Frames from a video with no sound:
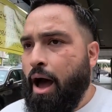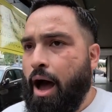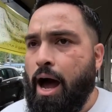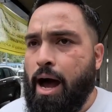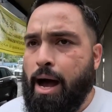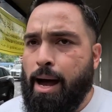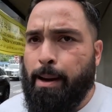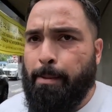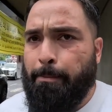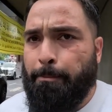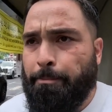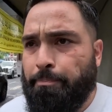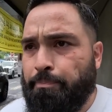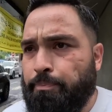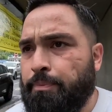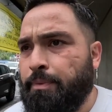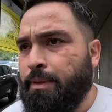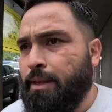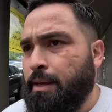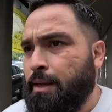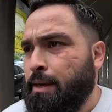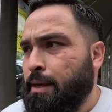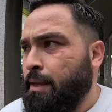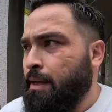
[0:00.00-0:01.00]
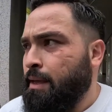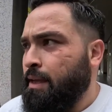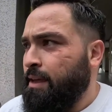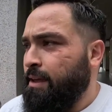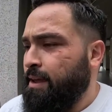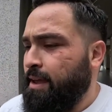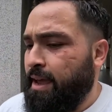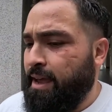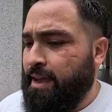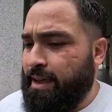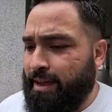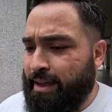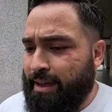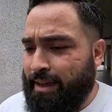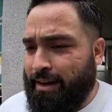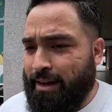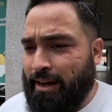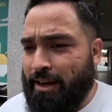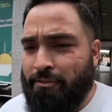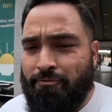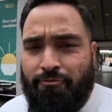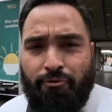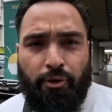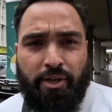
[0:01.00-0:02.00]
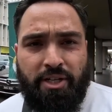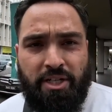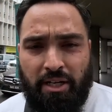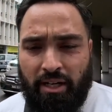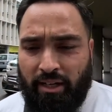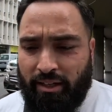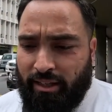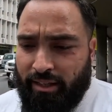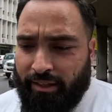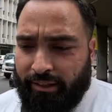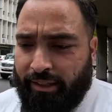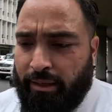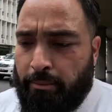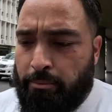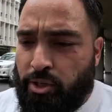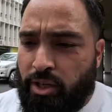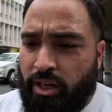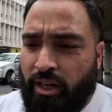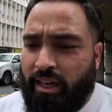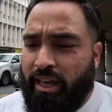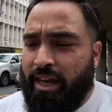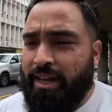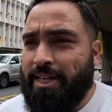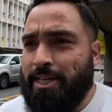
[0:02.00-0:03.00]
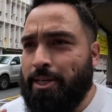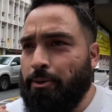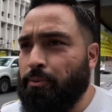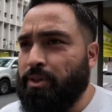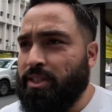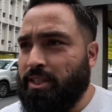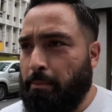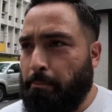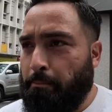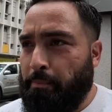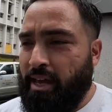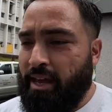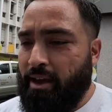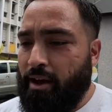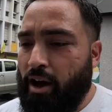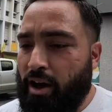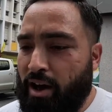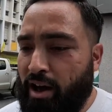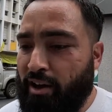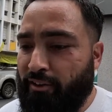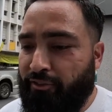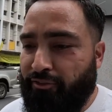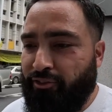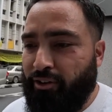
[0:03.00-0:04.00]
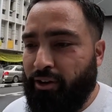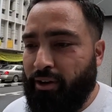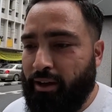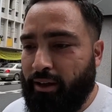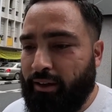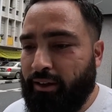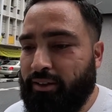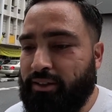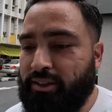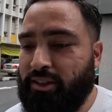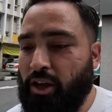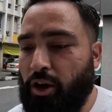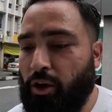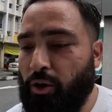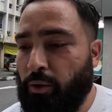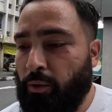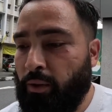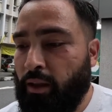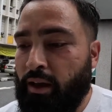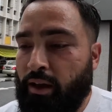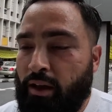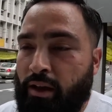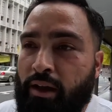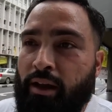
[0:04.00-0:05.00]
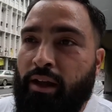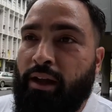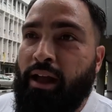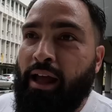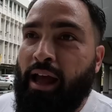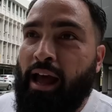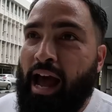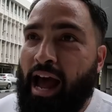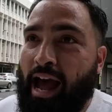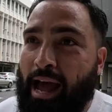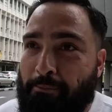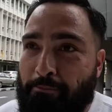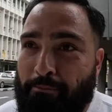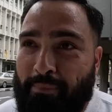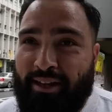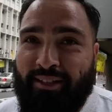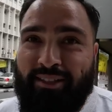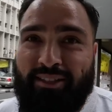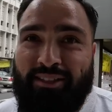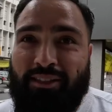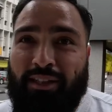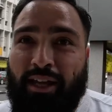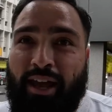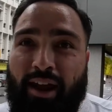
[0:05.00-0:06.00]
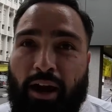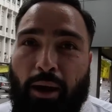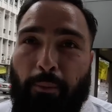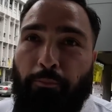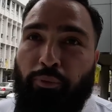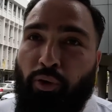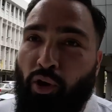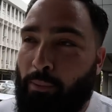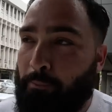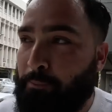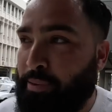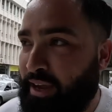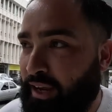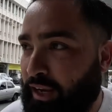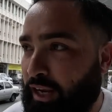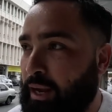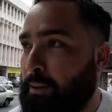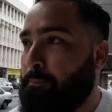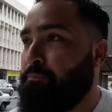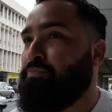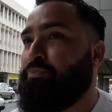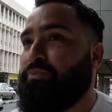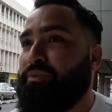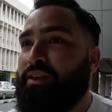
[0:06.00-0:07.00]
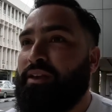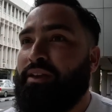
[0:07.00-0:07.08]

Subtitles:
And unfortunately, the communication was a bit off. So I missed the airport pickup.